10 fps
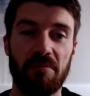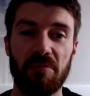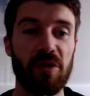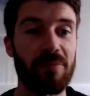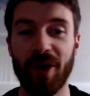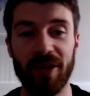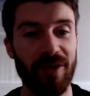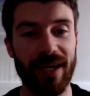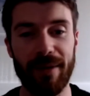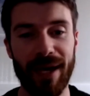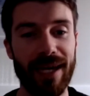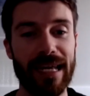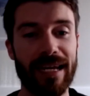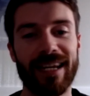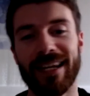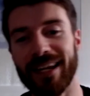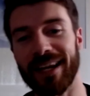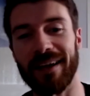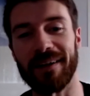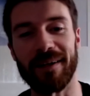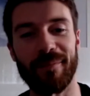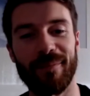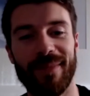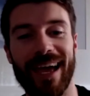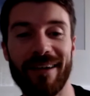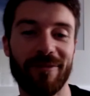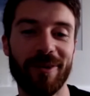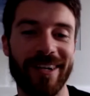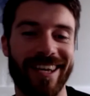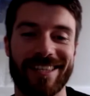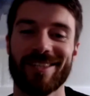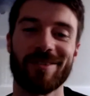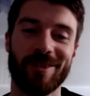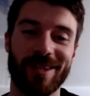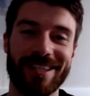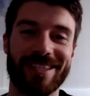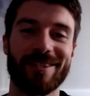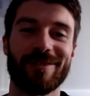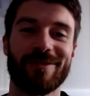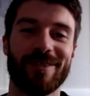you might not get paid. Everyone has stories of